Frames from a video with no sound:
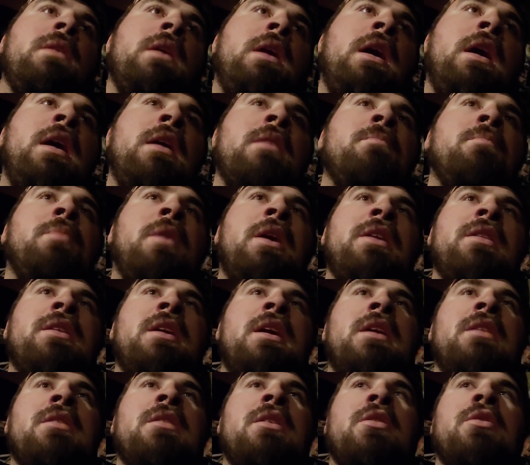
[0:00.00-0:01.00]
And by
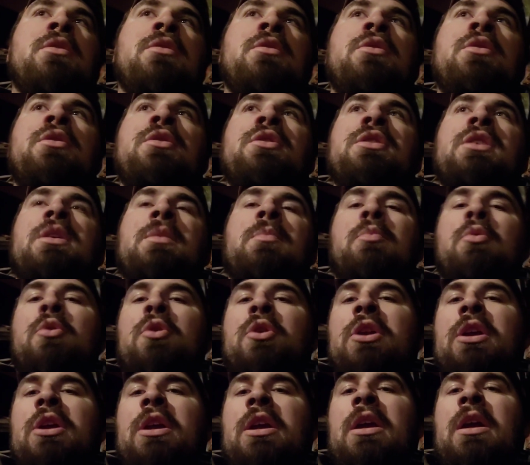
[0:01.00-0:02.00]
then, they're usually
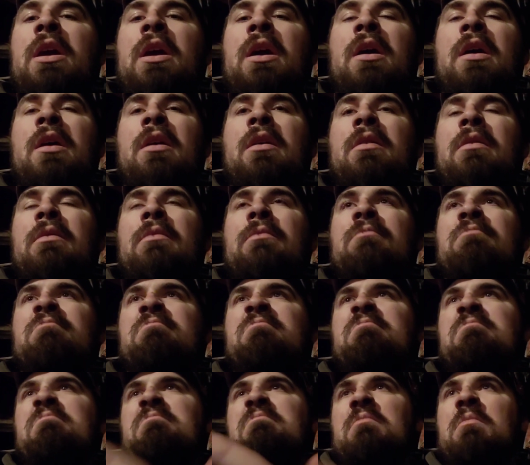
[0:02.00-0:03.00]
pretty
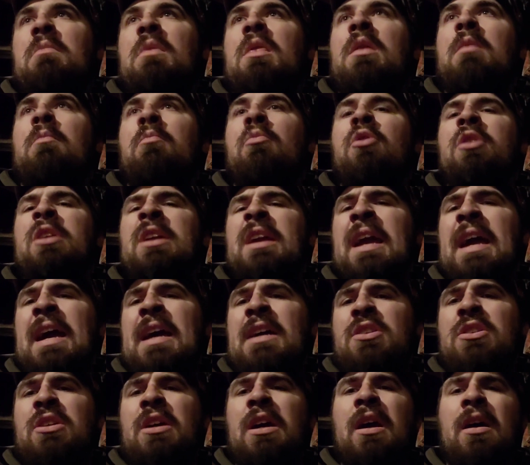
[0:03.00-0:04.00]

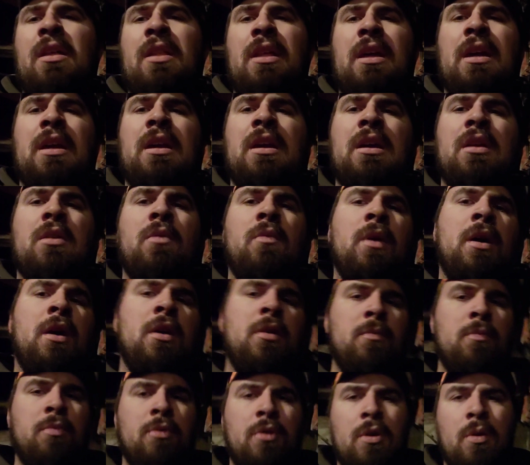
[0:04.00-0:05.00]
agile. They can get
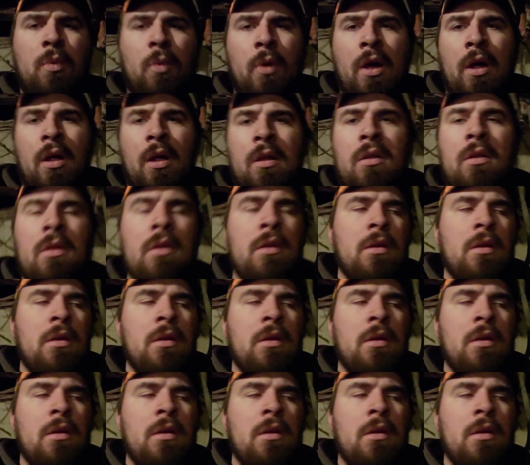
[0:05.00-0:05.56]
around pretty well.